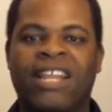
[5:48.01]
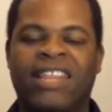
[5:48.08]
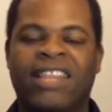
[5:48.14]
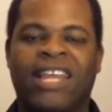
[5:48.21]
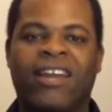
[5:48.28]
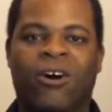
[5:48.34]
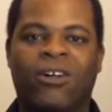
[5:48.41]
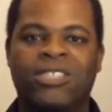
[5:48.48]

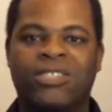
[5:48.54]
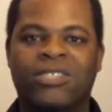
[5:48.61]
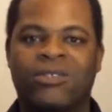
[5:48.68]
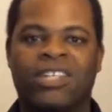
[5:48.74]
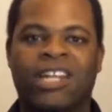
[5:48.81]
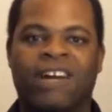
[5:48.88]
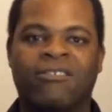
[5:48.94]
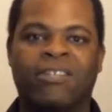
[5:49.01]
they also
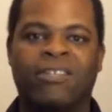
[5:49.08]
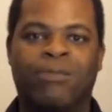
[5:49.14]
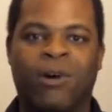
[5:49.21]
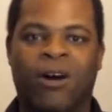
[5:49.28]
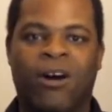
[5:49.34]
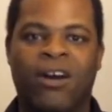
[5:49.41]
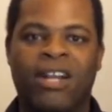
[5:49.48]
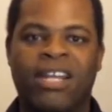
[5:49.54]
love to
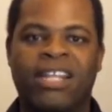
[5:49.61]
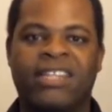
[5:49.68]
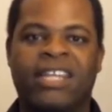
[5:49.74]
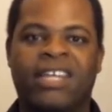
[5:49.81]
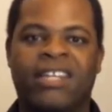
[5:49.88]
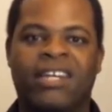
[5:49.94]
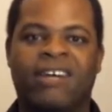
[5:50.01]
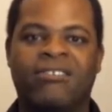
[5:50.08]
party,
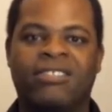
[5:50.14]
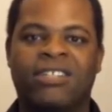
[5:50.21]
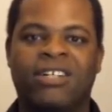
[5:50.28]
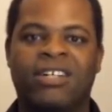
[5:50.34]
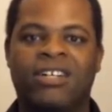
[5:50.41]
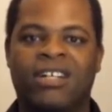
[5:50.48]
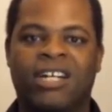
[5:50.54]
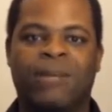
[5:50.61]
they love to
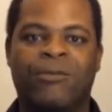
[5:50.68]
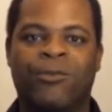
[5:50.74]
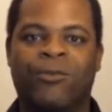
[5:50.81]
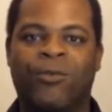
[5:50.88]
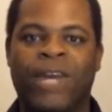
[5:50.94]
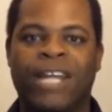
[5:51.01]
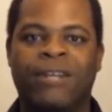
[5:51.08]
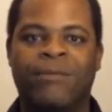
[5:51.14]
hook up with
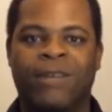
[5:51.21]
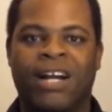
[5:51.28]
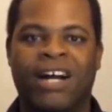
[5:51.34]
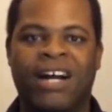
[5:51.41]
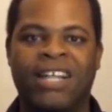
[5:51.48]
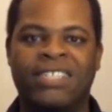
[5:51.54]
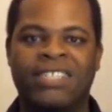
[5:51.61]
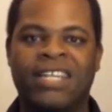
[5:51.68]
random
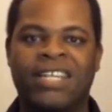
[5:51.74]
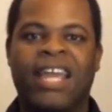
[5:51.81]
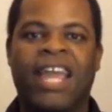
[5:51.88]
guys,